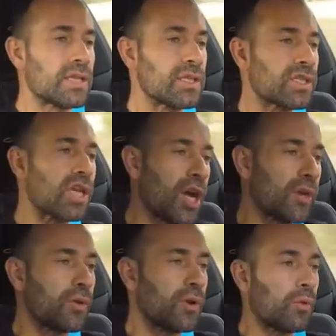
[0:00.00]

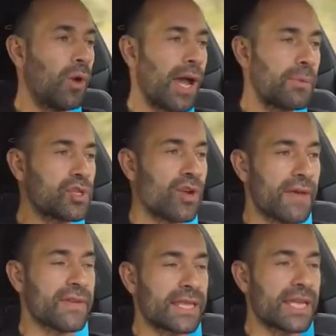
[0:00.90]
So why are we
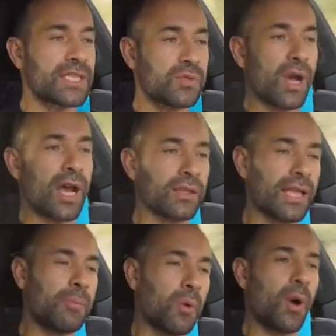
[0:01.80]
driving this? Well,
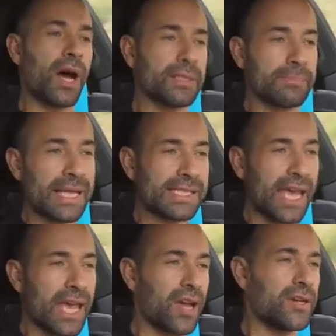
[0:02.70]
number one,
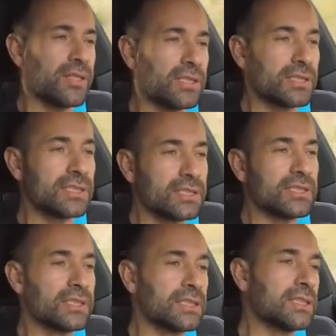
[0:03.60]
Matteo,
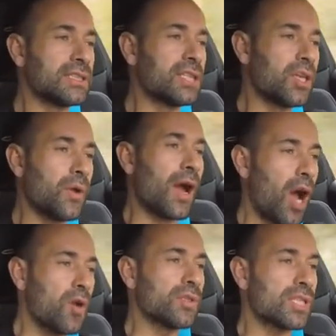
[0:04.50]
who
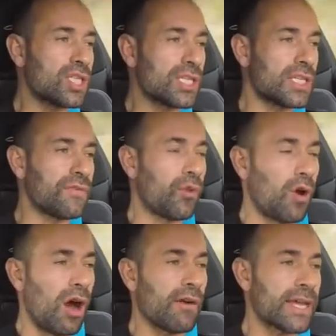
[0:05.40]
owns the
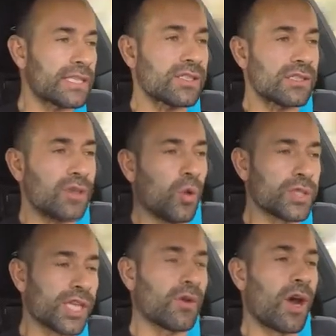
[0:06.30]
GT4 RS,
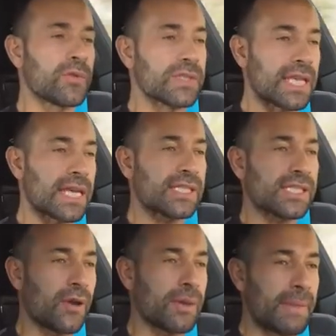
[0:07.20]
also owns this,
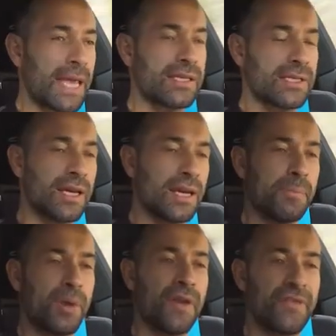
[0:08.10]
so it made
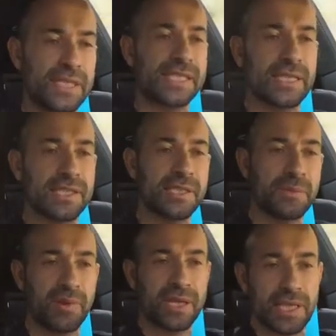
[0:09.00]
perfect sense to
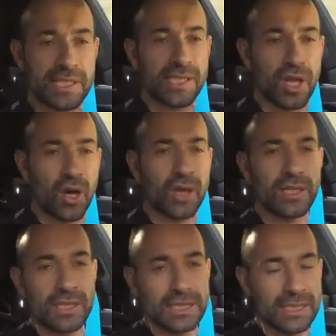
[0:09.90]
bring this along,
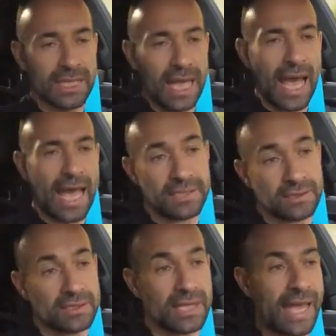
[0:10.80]

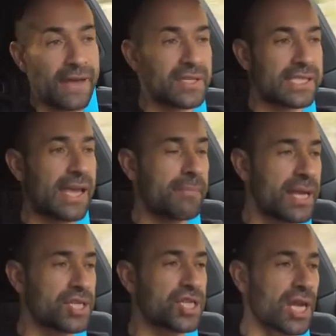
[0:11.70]
and they have the same
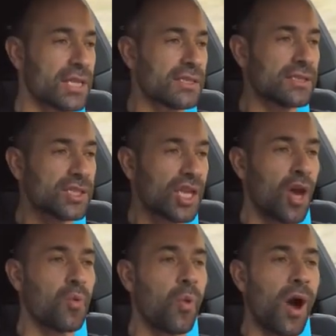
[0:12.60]
engine,
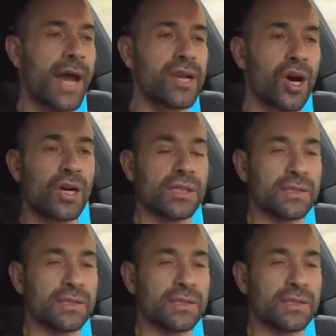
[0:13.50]
so why not?